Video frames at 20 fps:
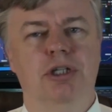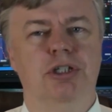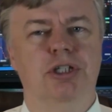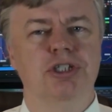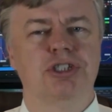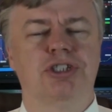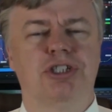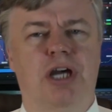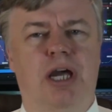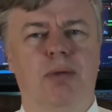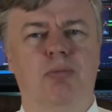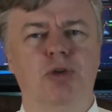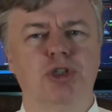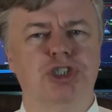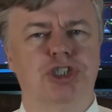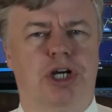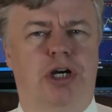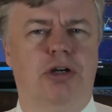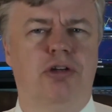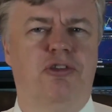This time with
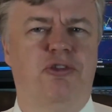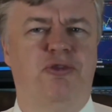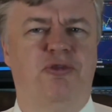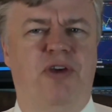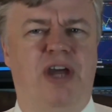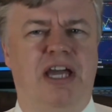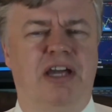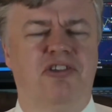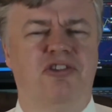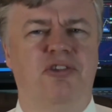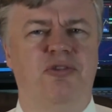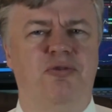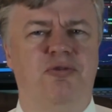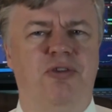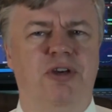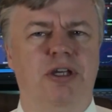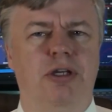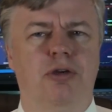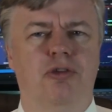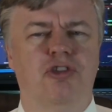charts, facts, and
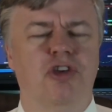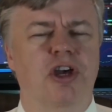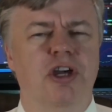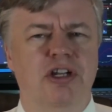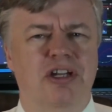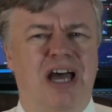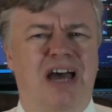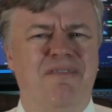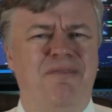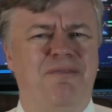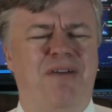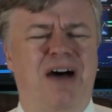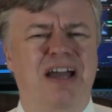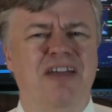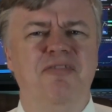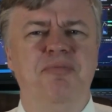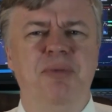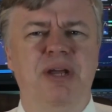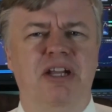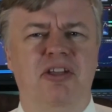figures, not
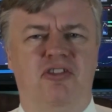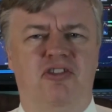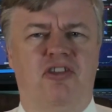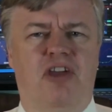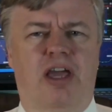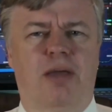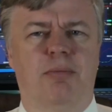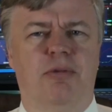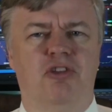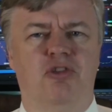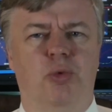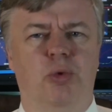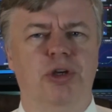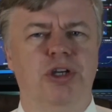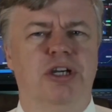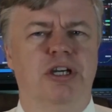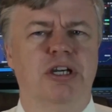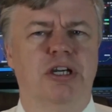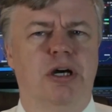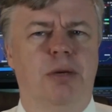five minute segments where
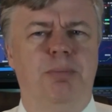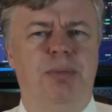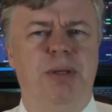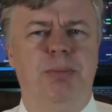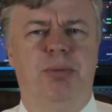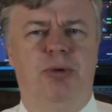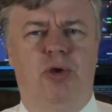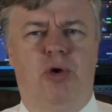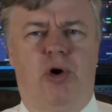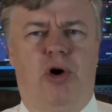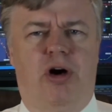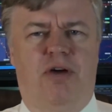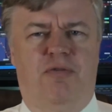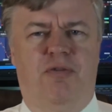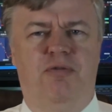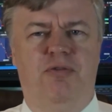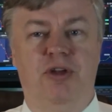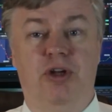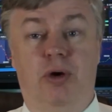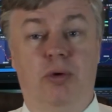you can cut people off
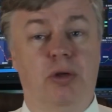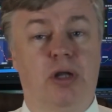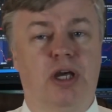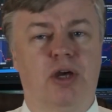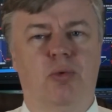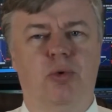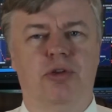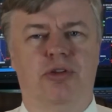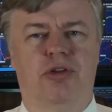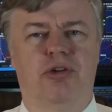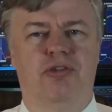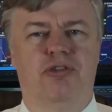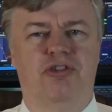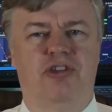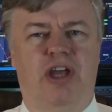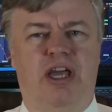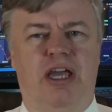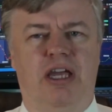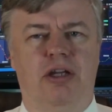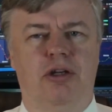if you don't like what they're
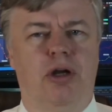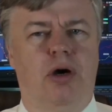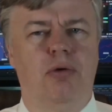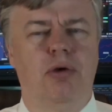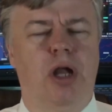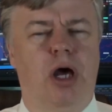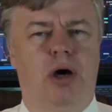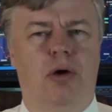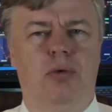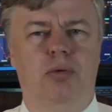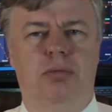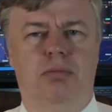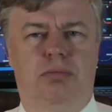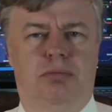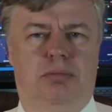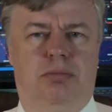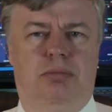saying. No, no.